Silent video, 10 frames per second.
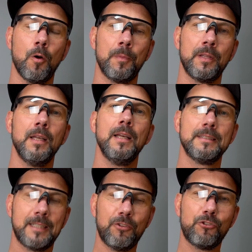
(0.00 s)
we'll check
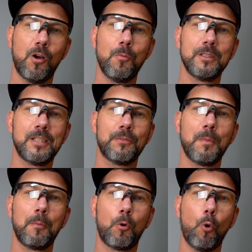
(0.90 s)
in the Chrono
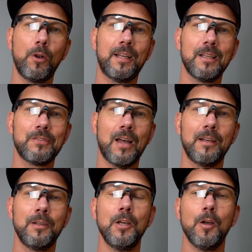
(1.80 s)
test,
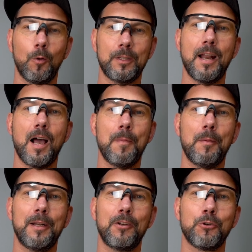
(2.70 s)
followed by the shooting
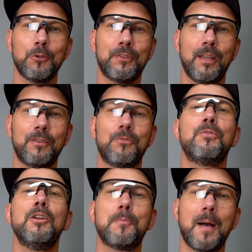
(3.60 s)
test. Have fun, guys.